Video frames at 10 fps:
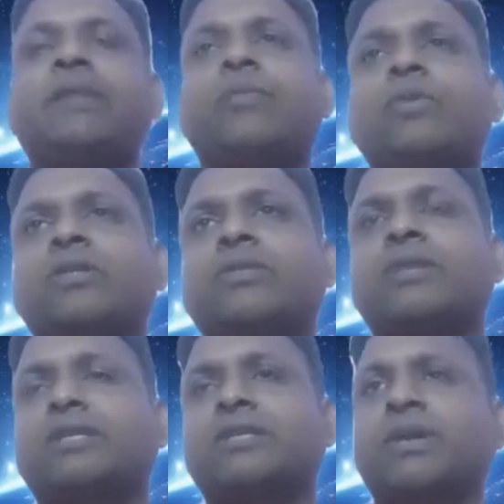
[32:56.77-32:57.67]
Most of
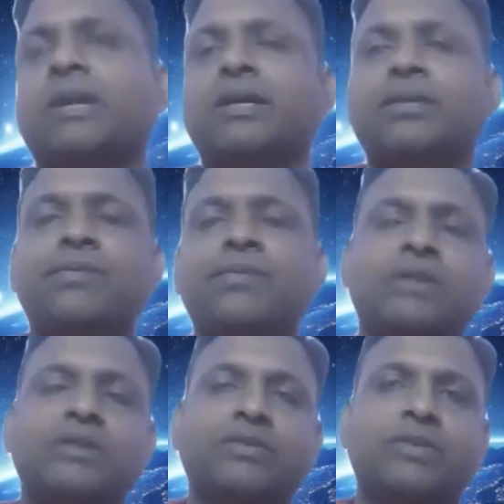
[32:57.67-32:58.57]
the Rishabha Lagna,
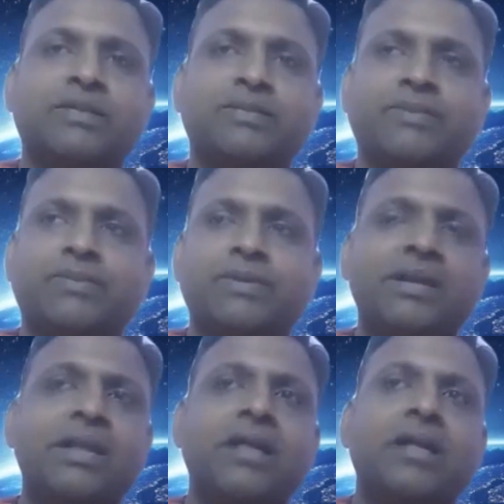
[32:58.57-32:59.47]
Rishabha Rashi
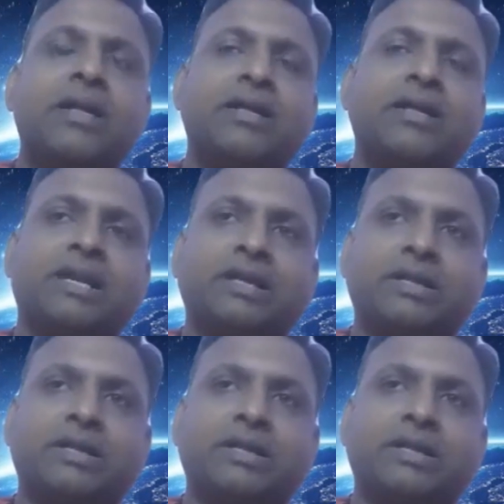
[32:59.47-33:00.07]
people, that